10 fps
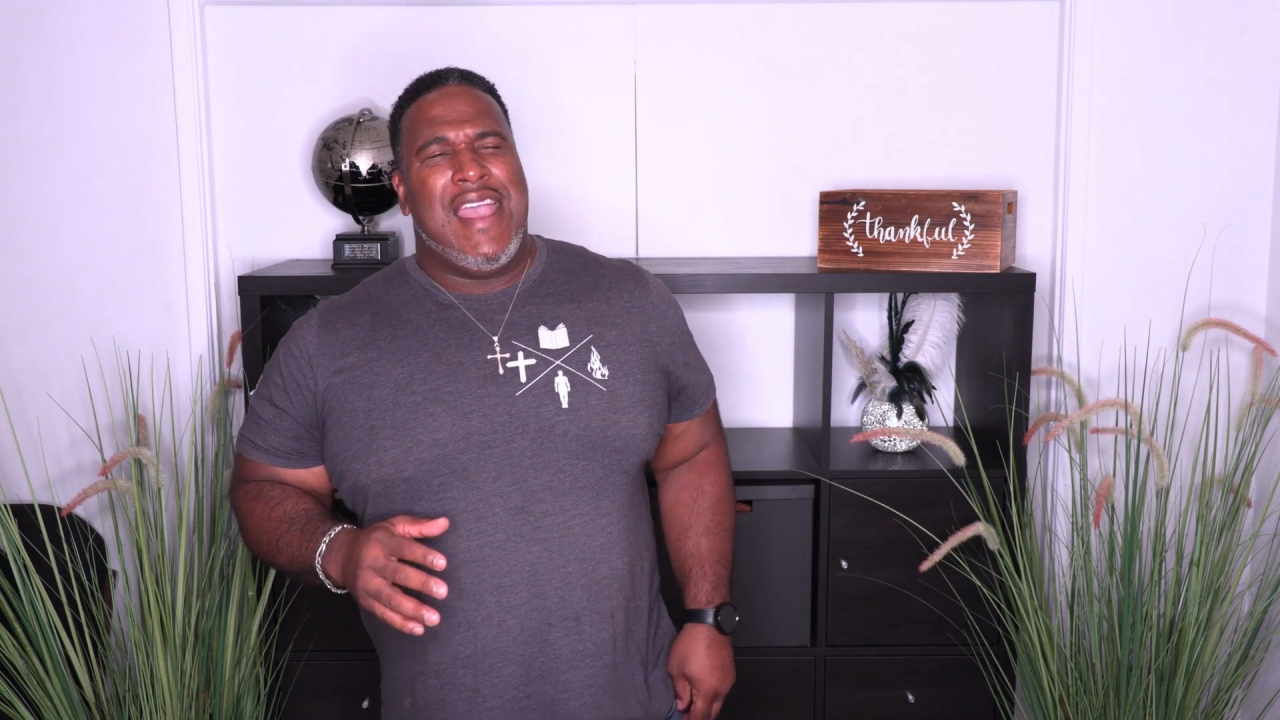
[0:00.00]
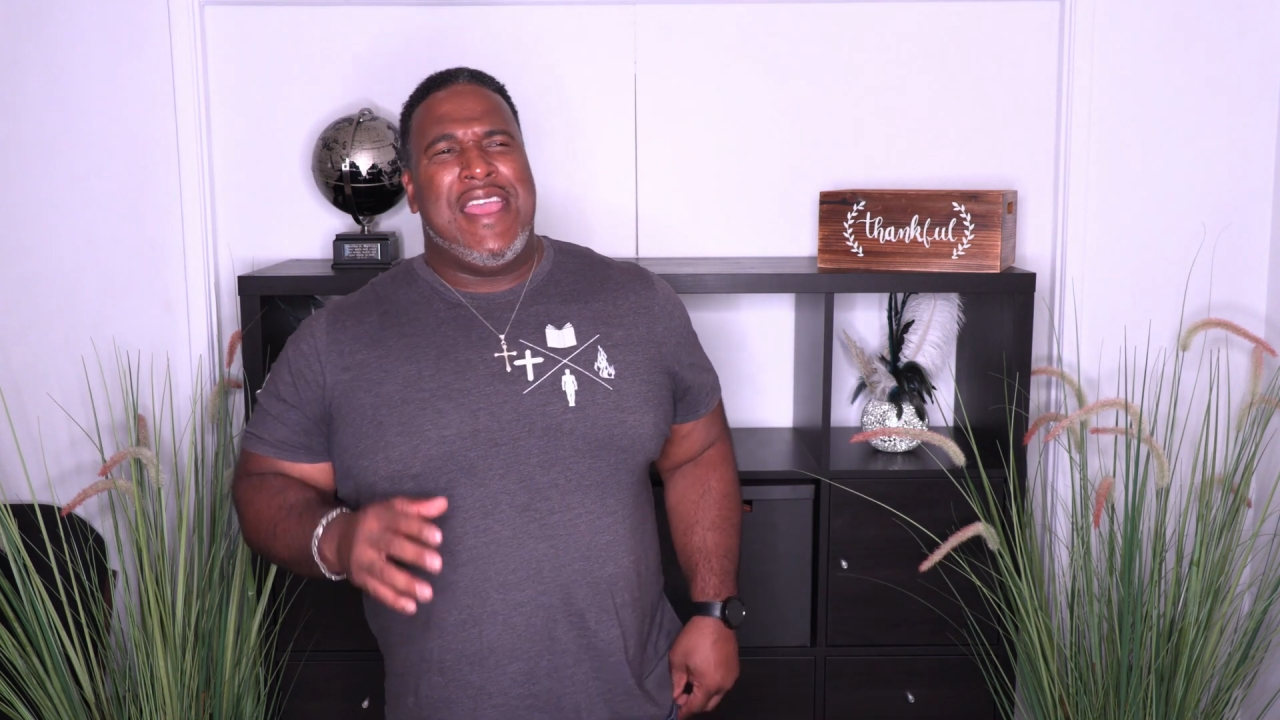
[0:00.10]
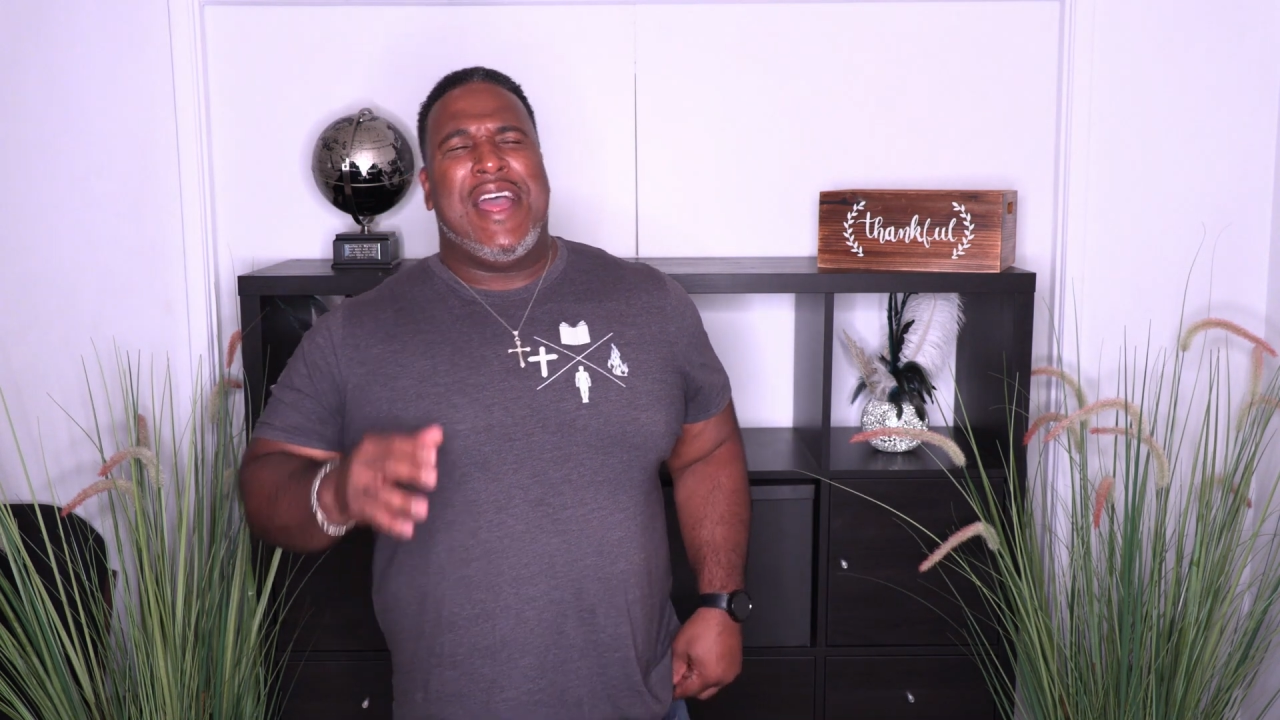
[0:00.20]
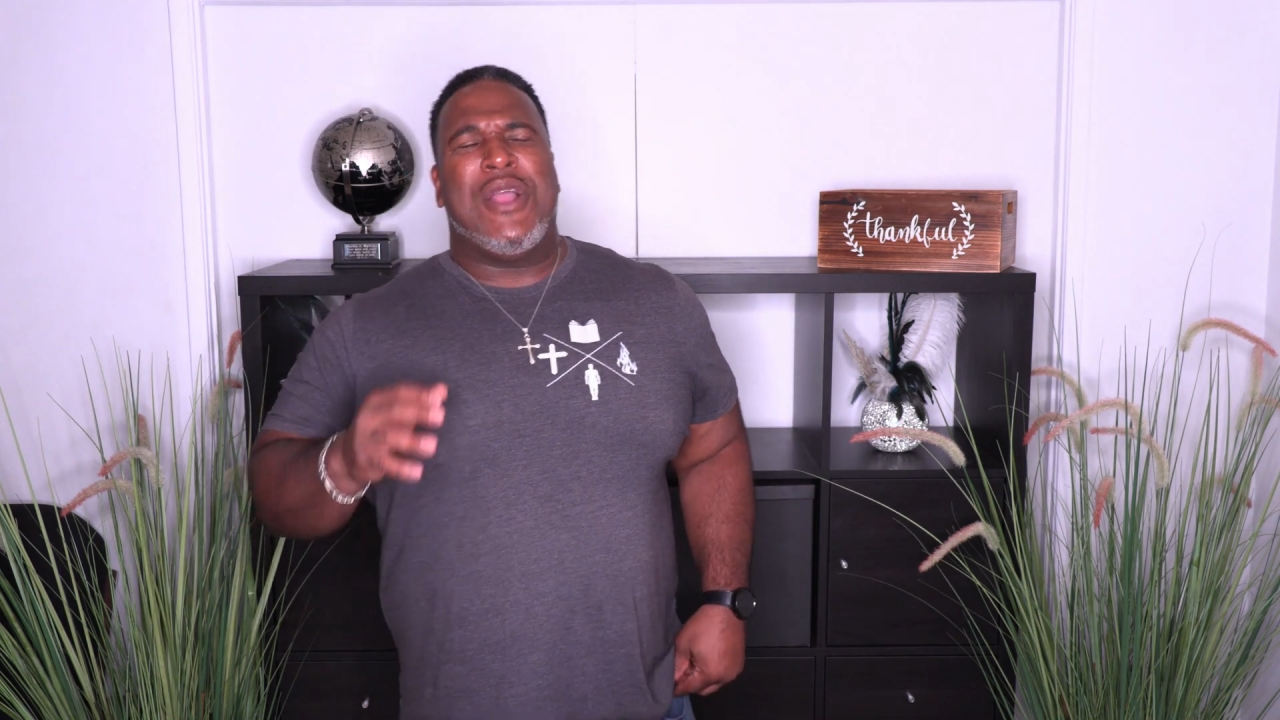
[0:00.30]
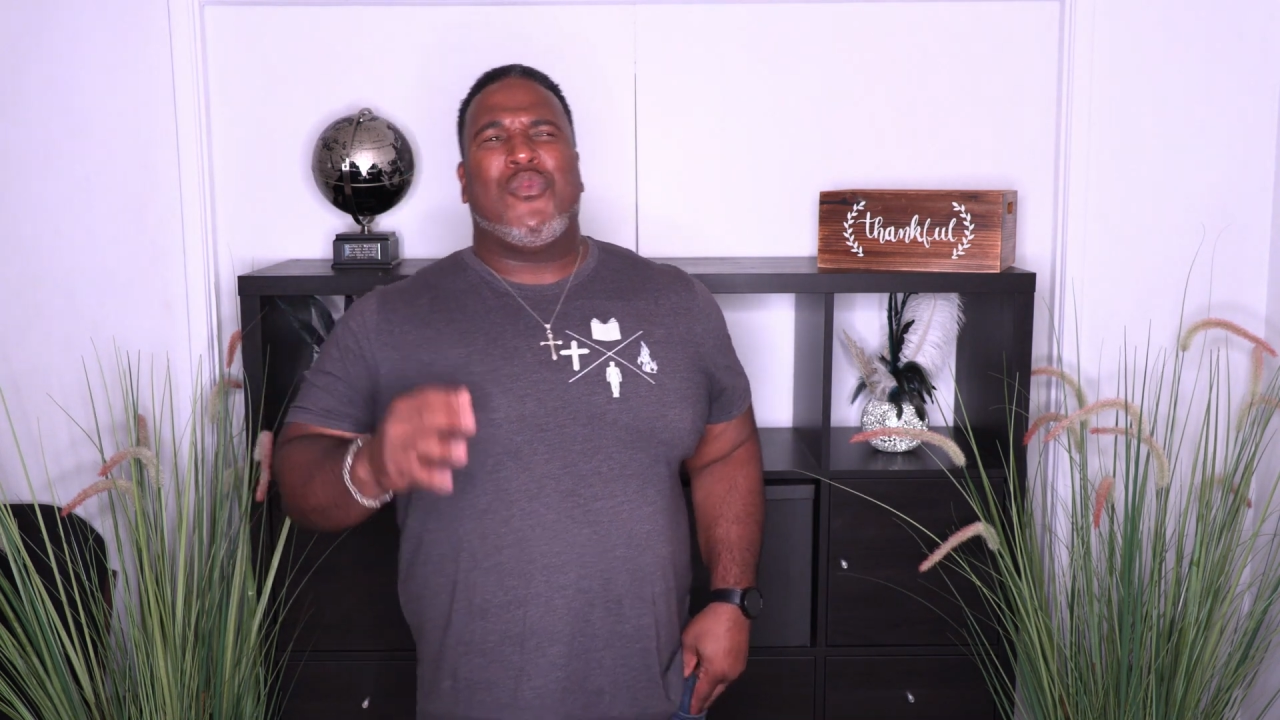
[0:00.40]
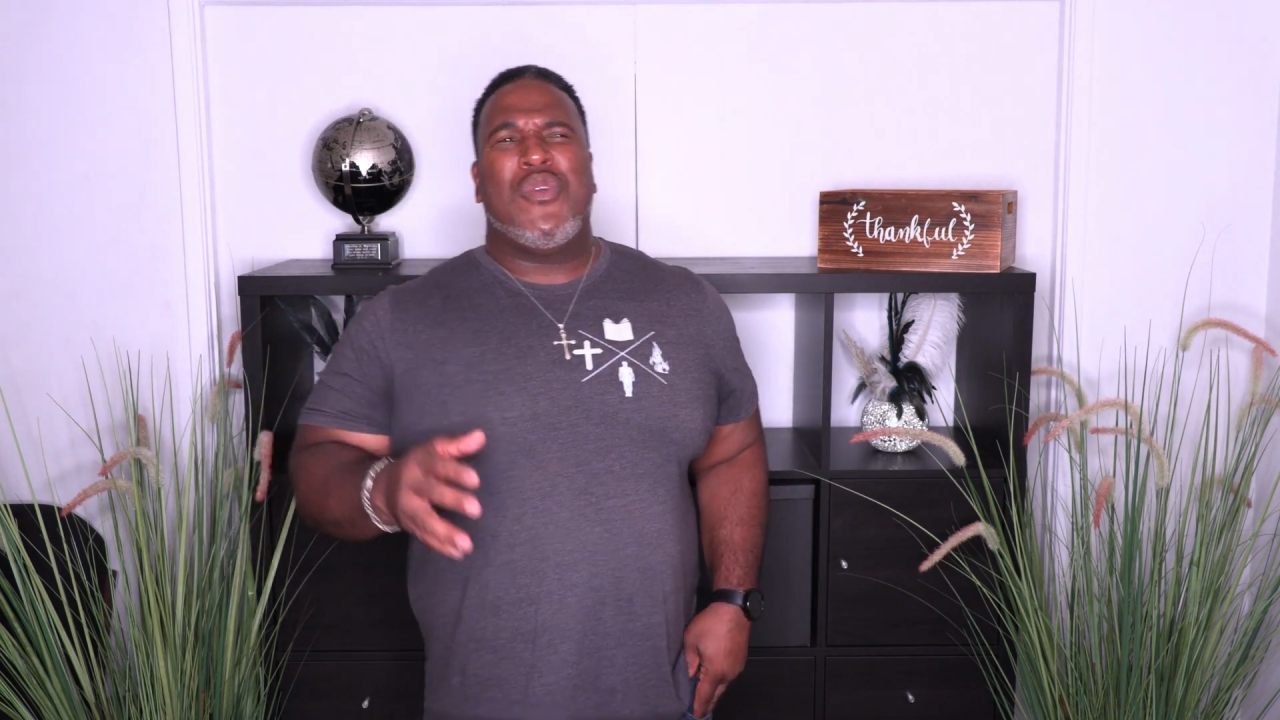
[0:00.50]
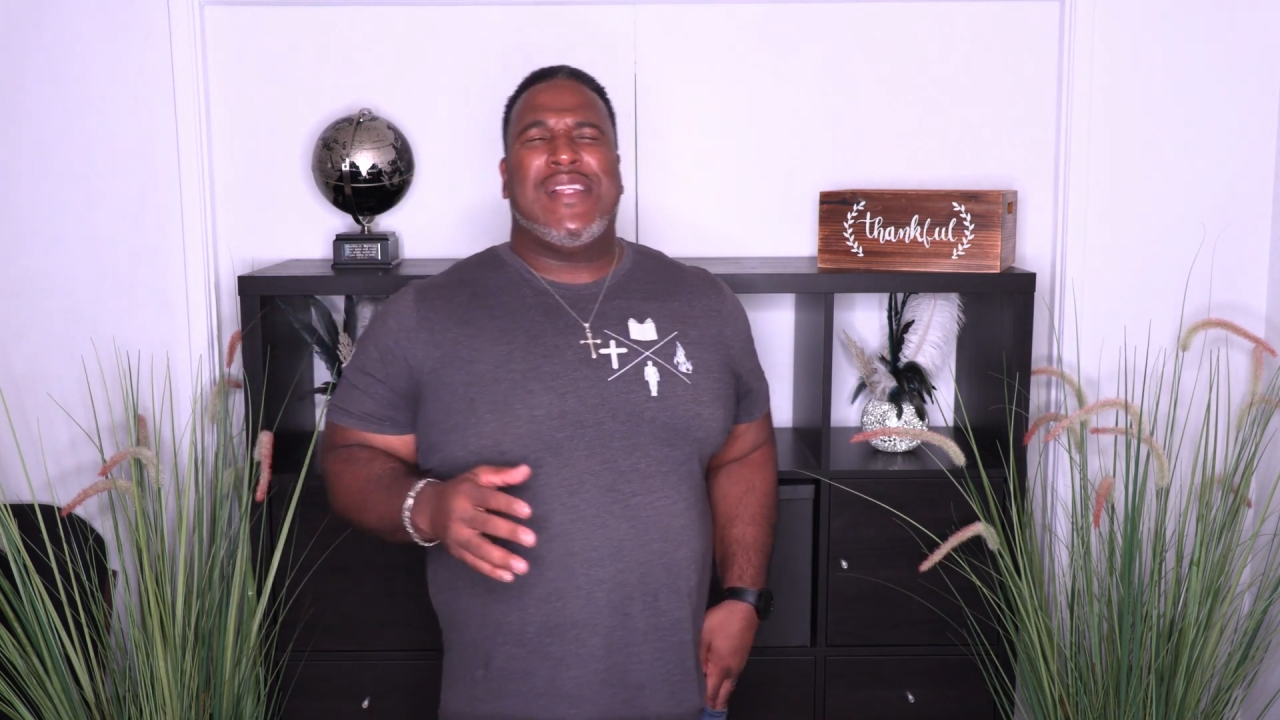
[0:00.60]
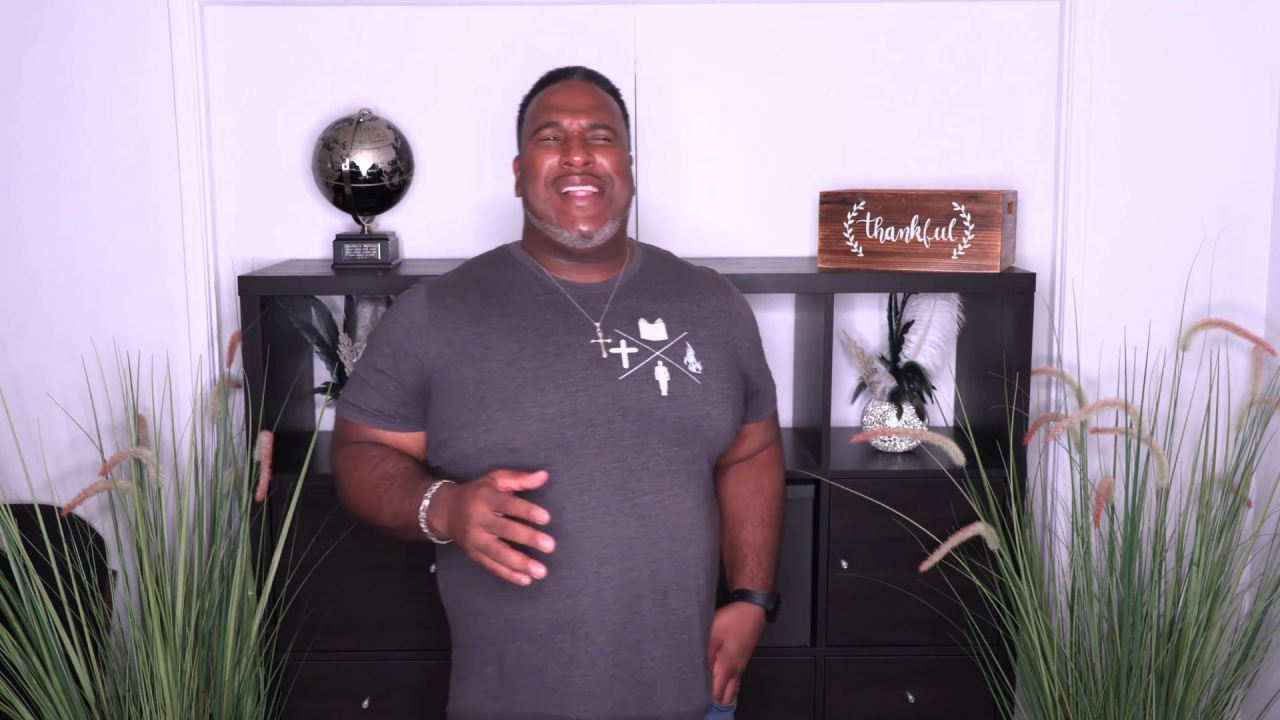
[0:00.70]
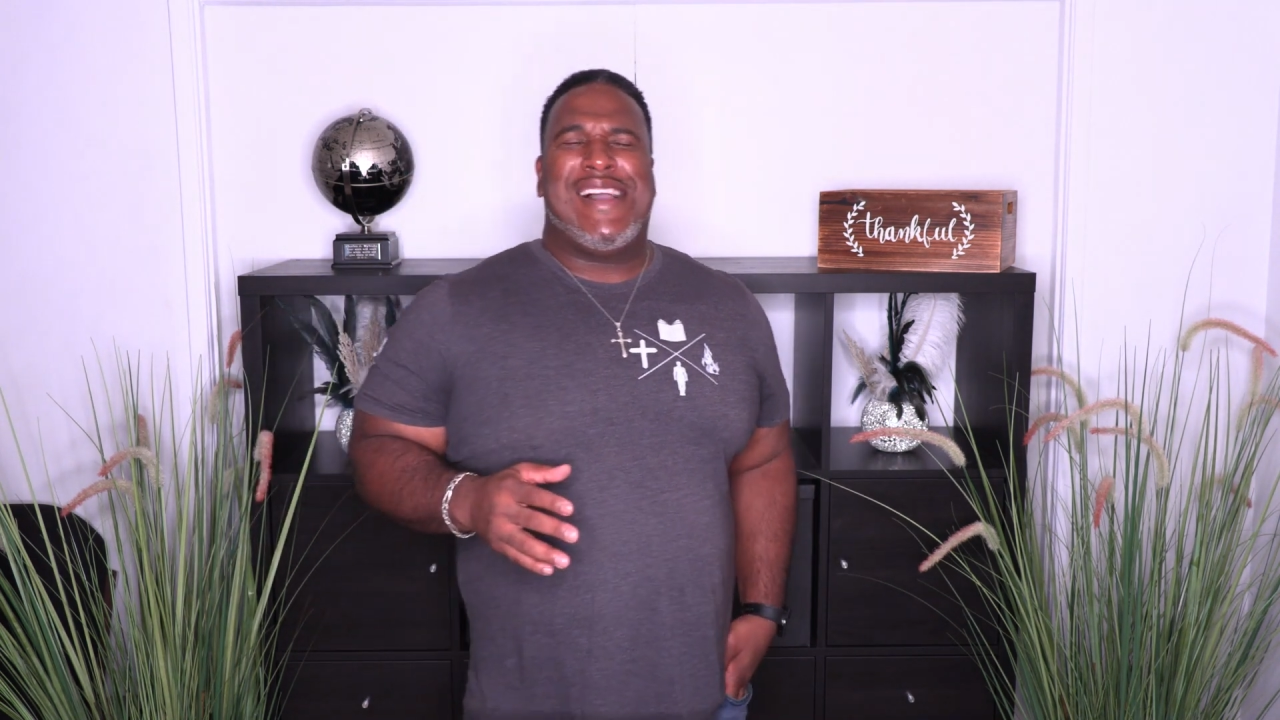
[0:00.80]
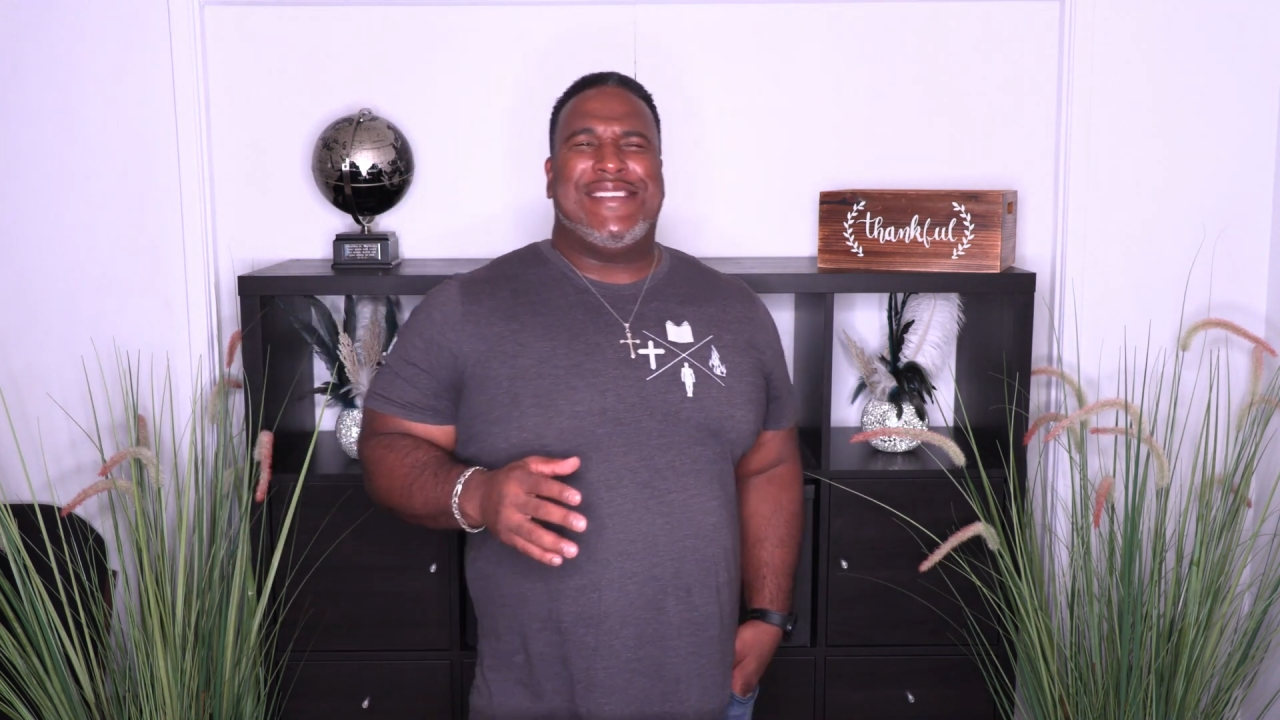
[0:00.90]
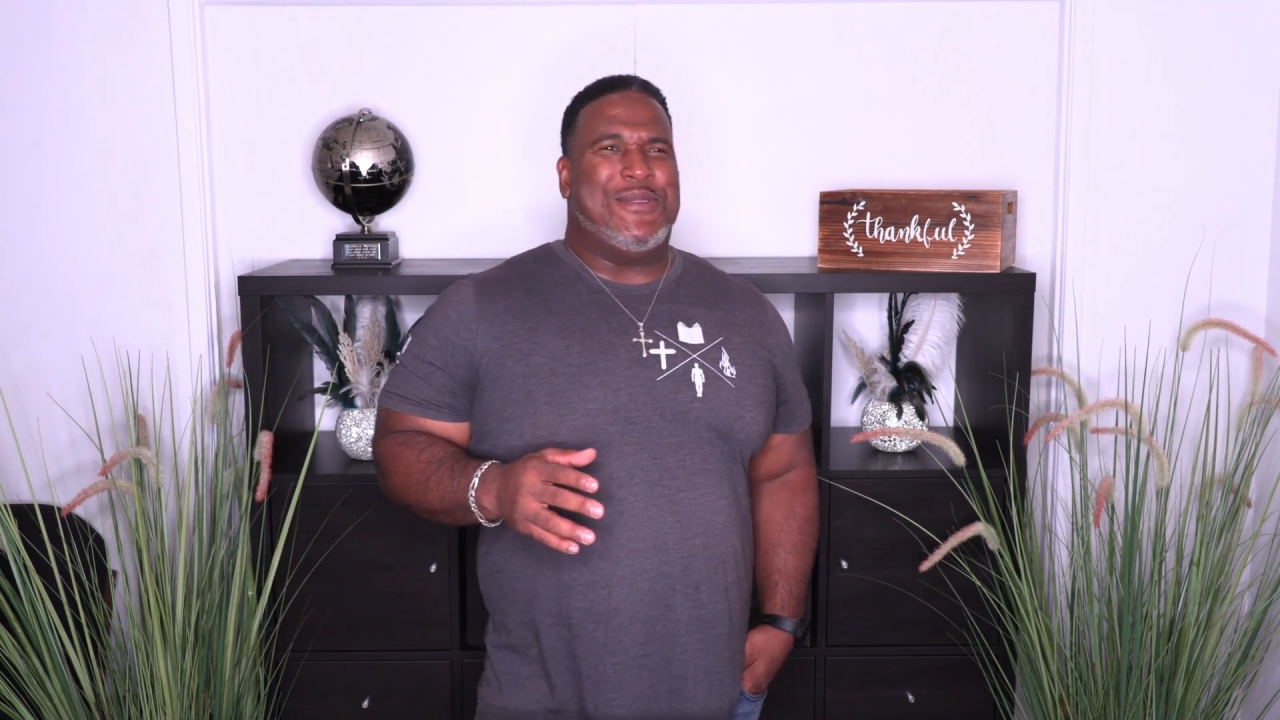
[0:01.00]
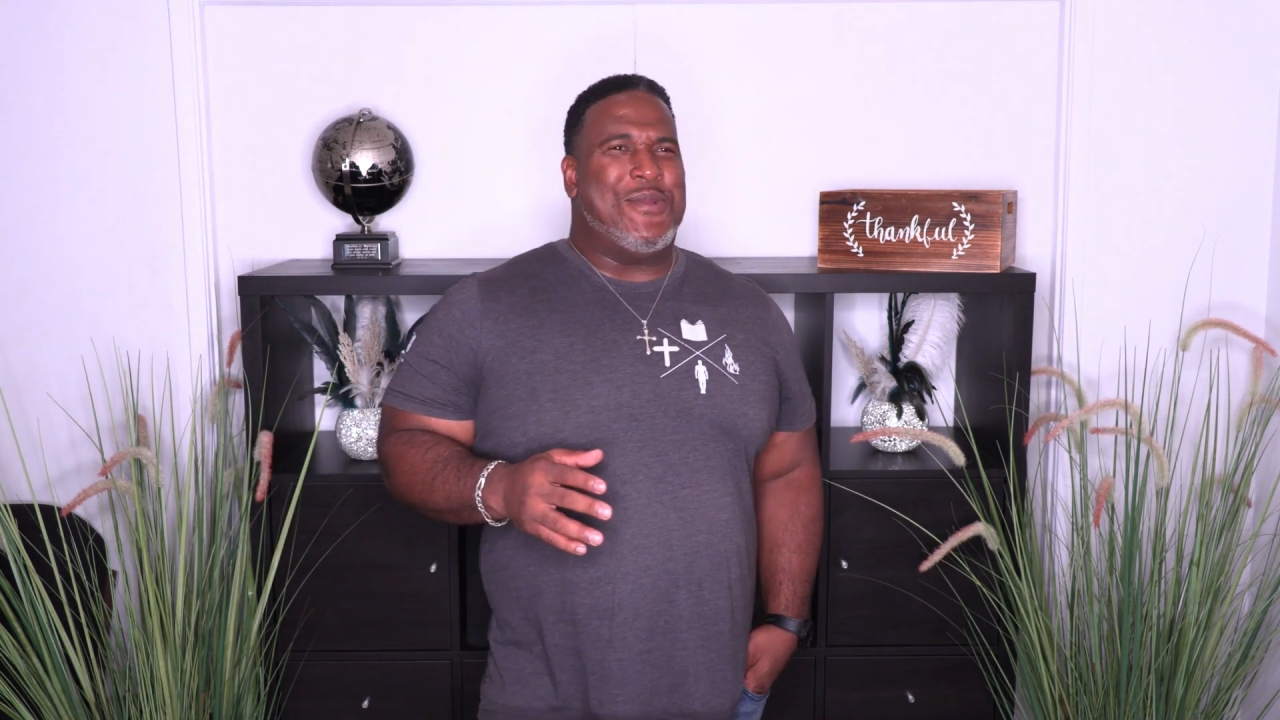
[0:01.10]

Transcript: And I realized,